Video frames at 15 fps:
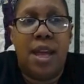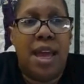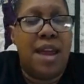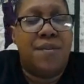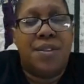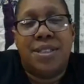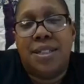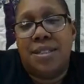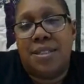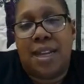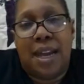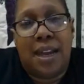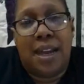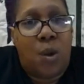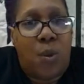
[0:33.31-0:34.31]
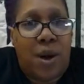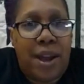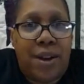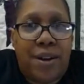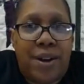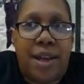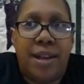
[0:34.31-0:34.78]
Ever since I
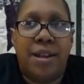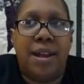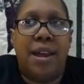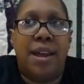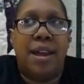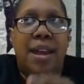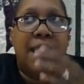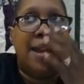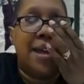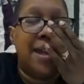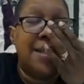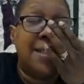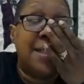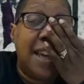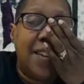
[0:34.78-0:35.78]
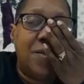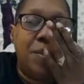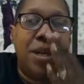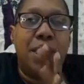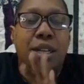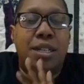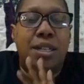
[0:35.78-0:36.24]
acquired it, it has saved
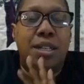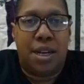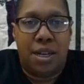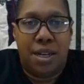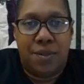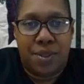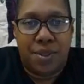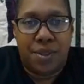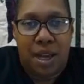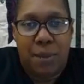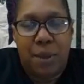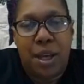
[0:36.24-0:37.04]
me a ton of time.